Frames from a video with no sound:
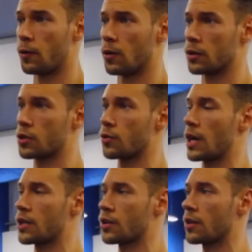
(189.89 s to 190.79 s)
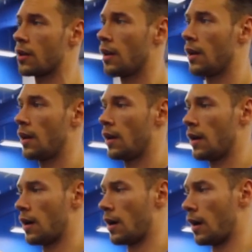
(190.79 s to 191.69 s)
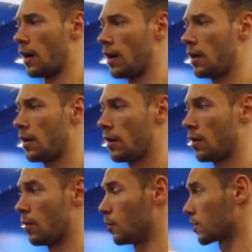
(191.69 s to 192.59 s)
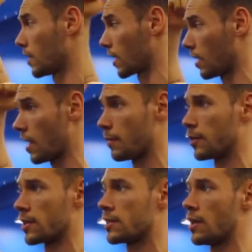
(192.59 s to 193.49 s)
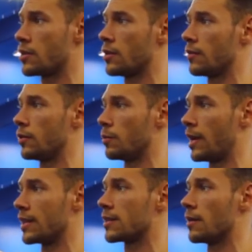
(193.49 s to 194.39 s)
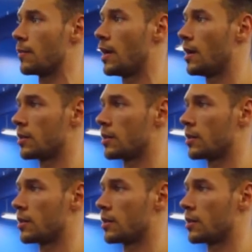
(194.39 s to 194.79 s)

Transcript: full stretch, almost like a hyperextension of your bicep